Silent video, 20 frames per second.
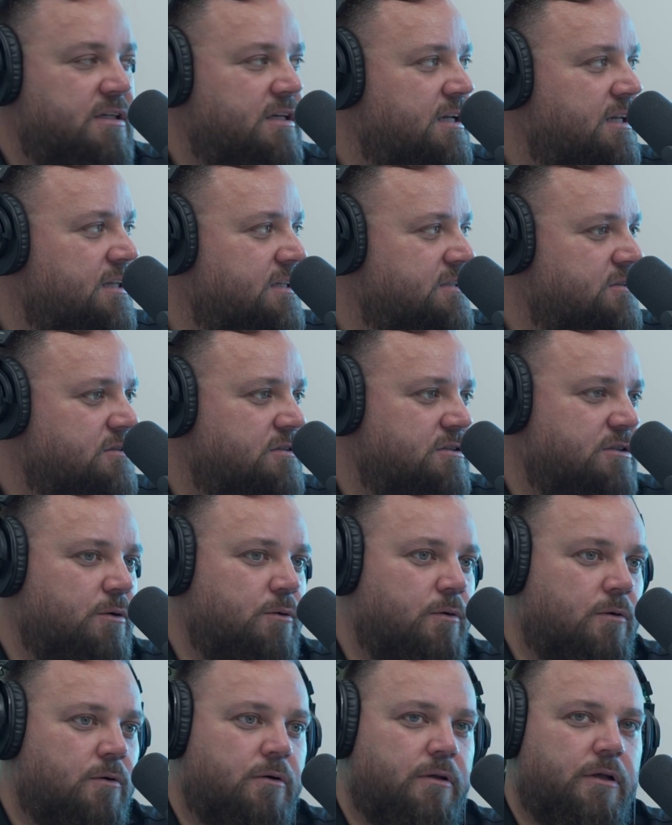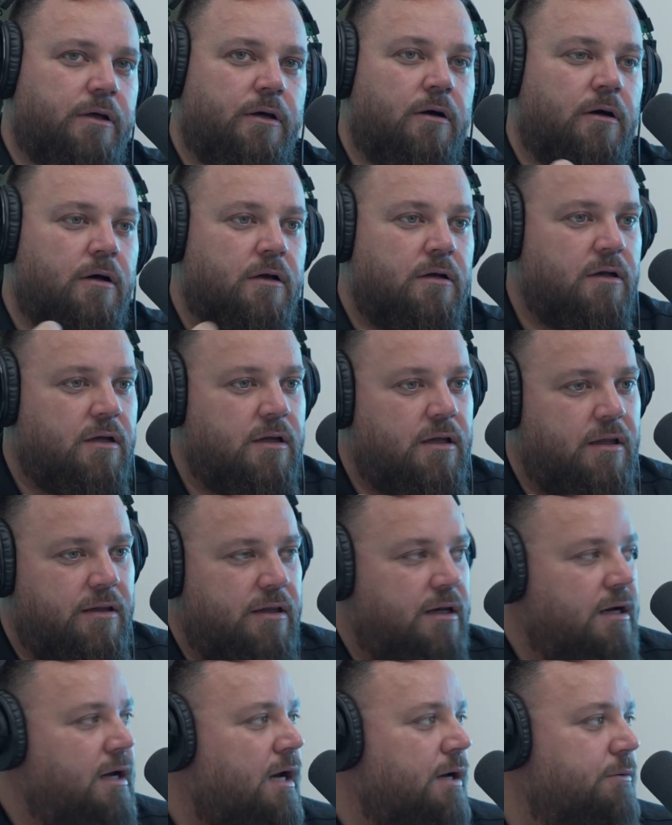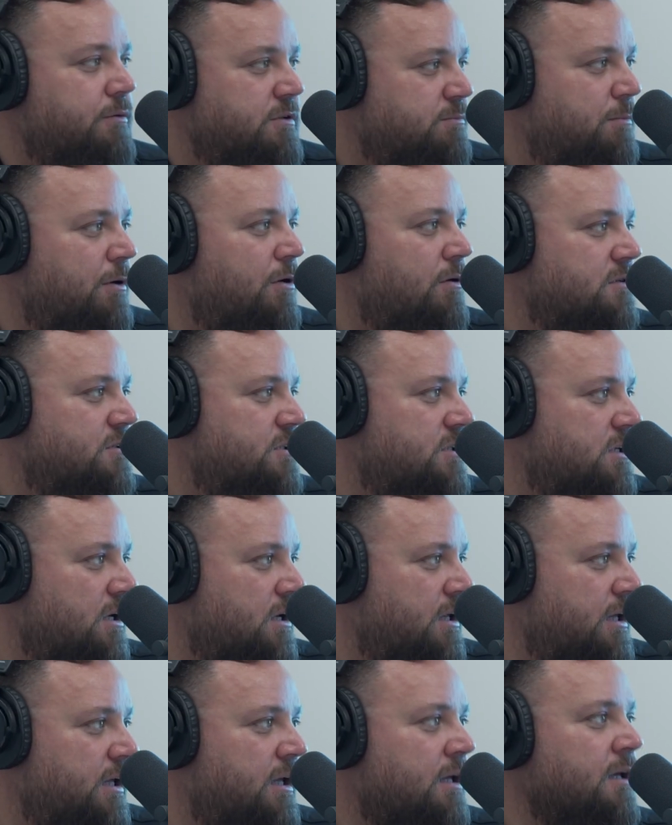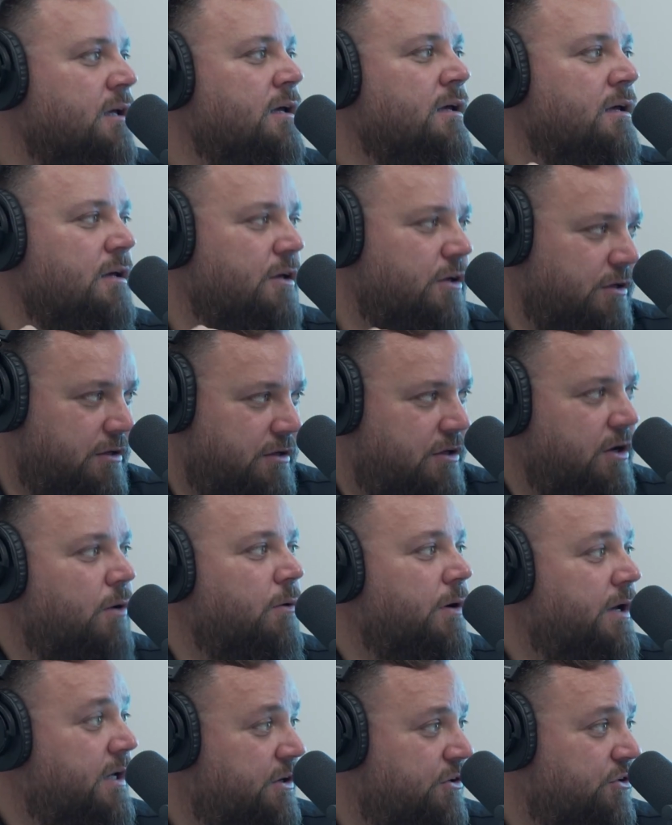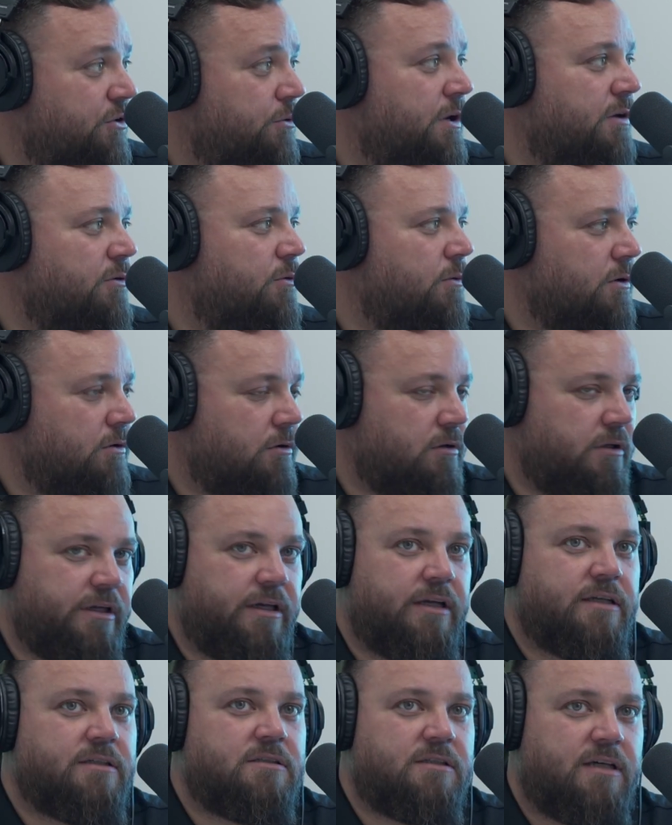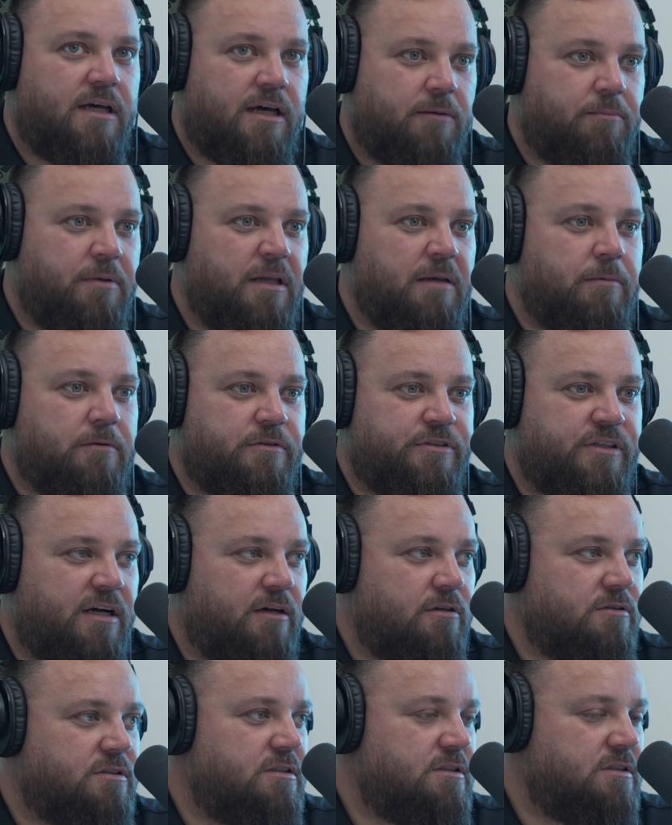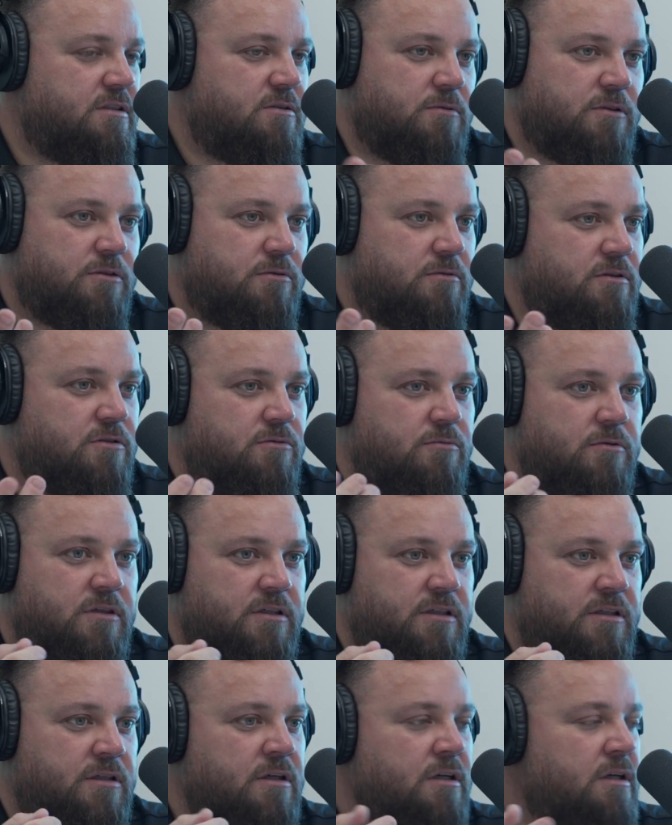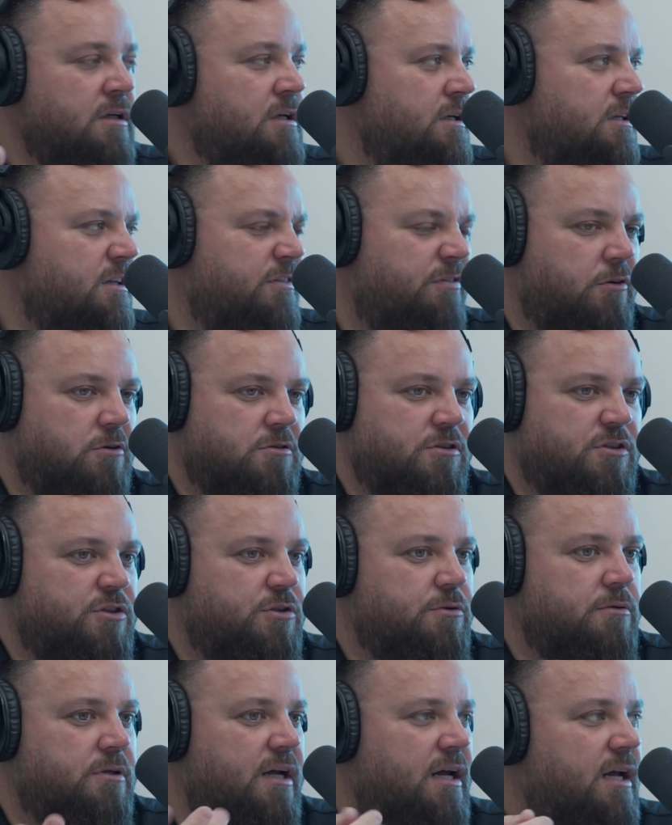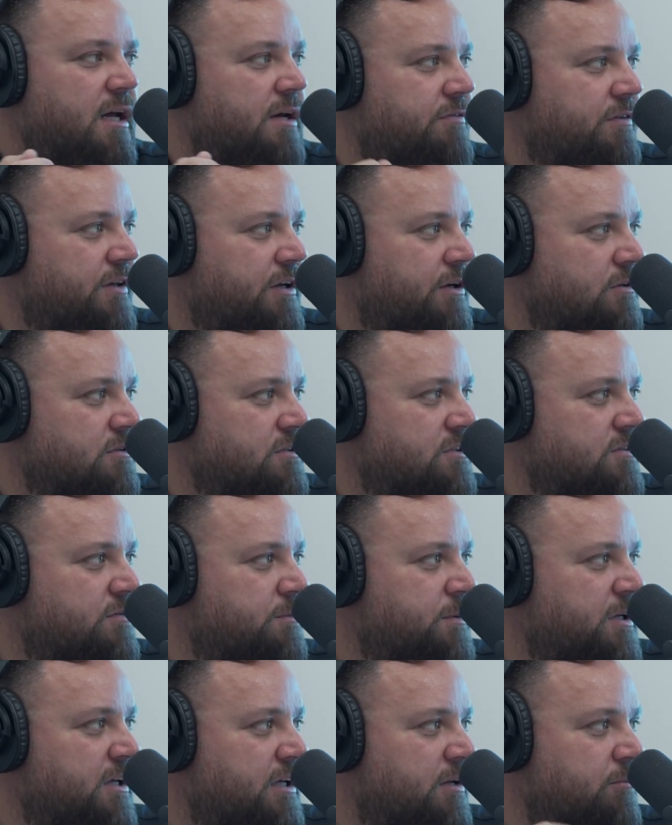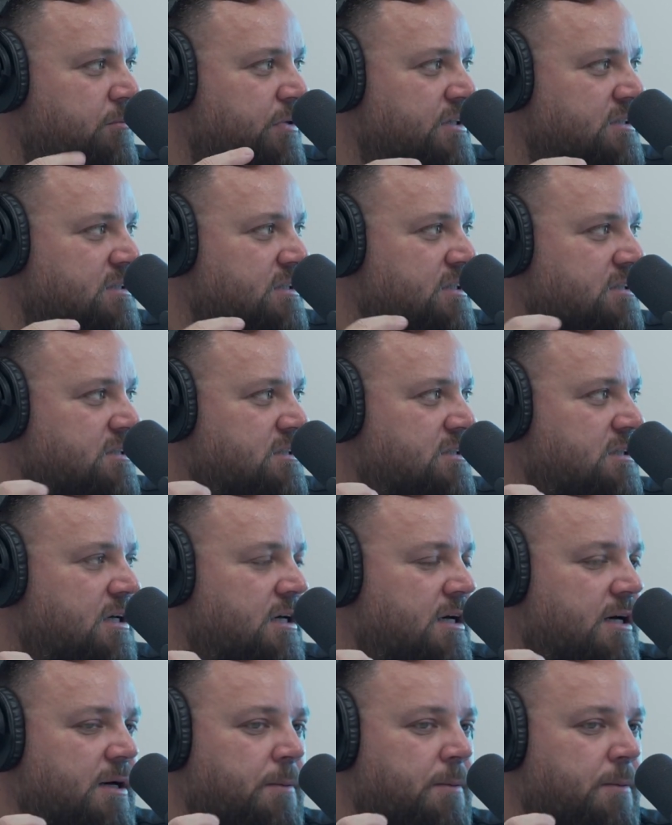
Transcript: And this is so early on that I was personally going and doing grill cleanings at people's houses, which was really the first 2.5 years of being in business.